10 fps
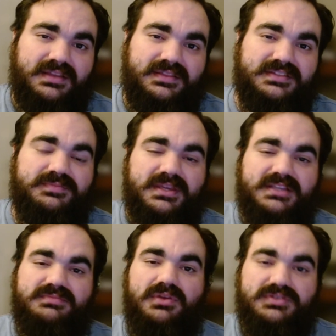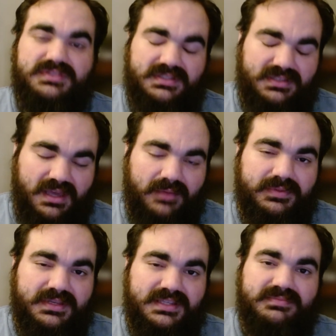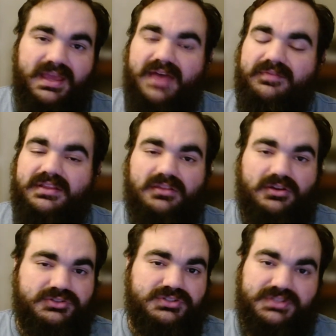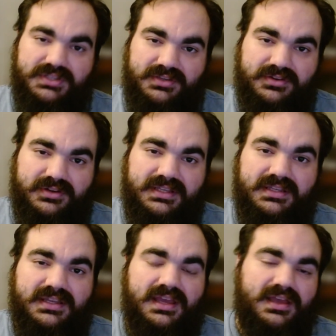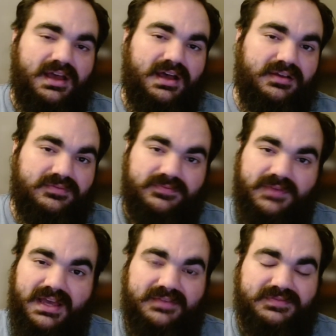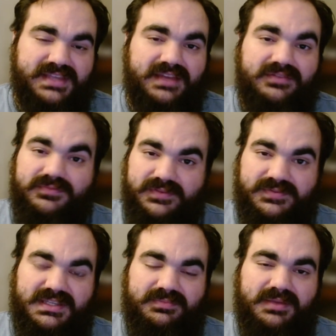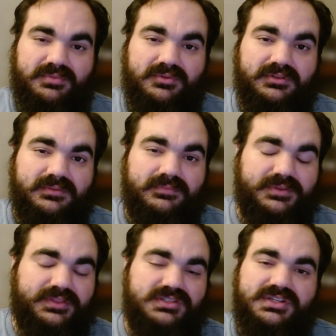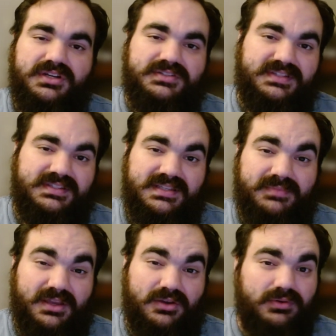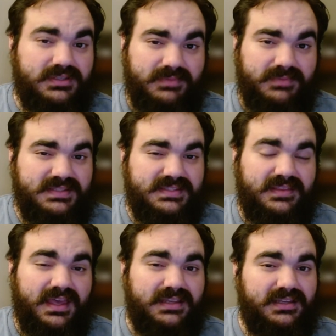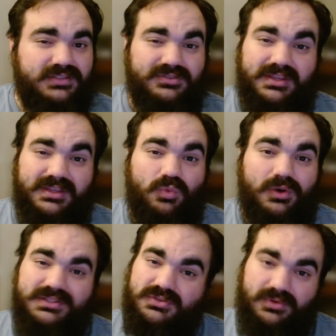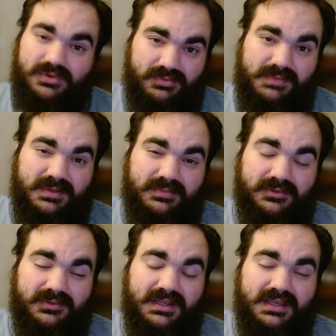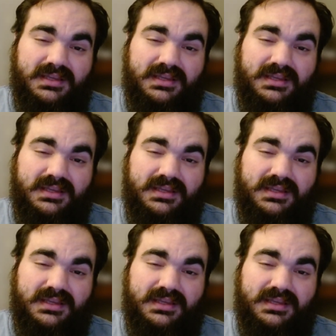This is because most companies might have a larger security of 5, 10, 15 people, but the GRC team that corresponds to that is only one, two, or three people.